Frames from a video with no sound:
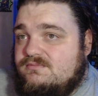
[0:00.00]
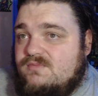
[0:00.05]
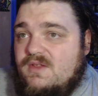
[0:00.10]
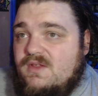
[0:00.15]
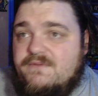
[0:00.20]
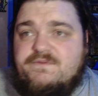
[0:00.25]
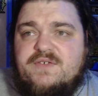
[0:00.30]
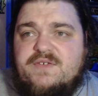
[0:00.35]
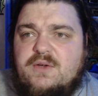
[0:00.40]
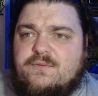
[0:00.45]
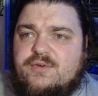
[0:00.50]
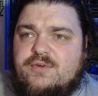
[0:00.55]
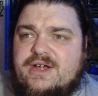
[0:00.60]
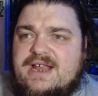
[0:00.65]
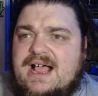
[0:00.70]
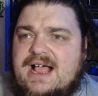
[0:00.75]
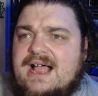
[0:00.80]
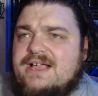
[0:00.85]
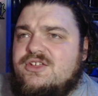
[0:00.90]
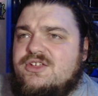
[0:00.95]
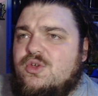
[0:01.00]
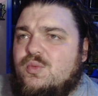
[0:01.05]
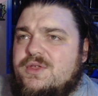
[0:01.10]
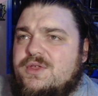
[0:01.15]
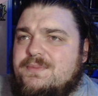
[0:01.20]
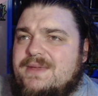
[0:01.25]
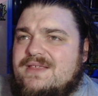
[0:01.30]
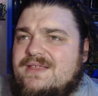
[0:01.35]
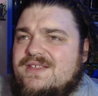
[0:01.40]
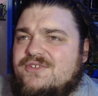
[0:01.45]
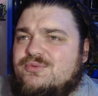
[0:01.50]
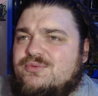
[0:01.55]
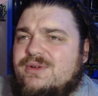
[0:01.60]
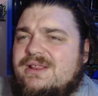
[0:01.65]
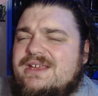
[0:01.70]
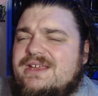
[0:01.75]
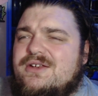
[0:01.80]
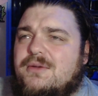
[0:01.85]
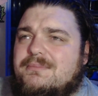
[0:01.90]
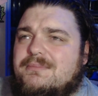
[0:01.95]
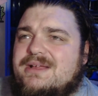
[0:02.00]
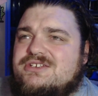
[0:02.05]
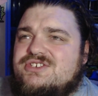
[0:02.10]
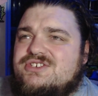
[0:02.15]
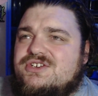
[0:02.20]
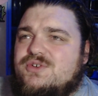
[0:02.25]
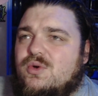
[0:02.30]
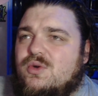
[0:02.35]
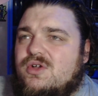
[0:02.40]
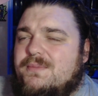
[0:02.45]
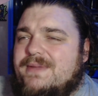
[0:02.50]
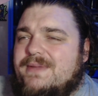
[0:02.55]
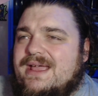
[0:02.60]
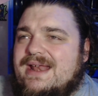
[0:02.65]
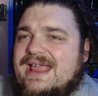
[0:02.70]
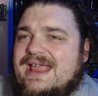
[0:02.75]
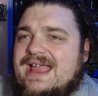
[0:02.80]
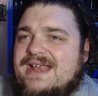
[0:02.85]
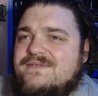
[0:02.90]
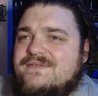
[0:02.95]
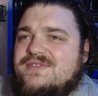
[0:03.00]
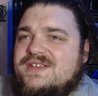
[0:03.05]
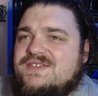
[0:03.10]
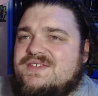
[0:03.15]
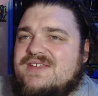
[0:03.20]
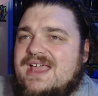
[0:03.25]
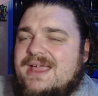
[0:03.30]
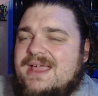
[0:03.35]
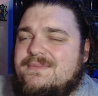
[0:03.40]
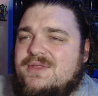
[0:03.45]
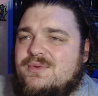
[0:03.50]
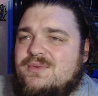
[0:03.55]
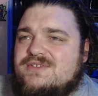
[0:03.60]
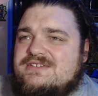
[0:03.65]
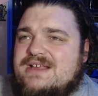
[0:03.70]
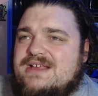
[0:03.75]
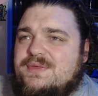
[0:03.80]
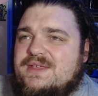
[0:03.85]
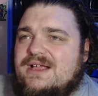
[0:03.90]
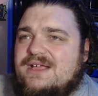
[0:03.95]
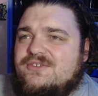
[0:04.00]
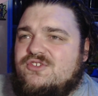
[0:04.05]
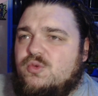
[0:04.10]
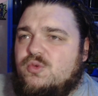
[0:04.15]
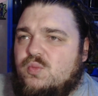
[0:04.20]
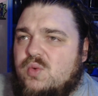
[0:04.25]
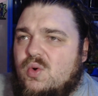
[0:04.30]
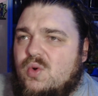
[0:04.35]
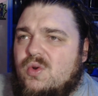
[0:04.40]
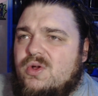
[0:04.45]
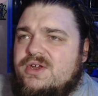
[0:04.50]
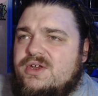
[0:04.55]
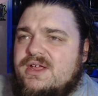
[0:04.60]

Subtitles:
Feel free to argue with me. There's really not much to talk about out of this game. There was nothing untoward.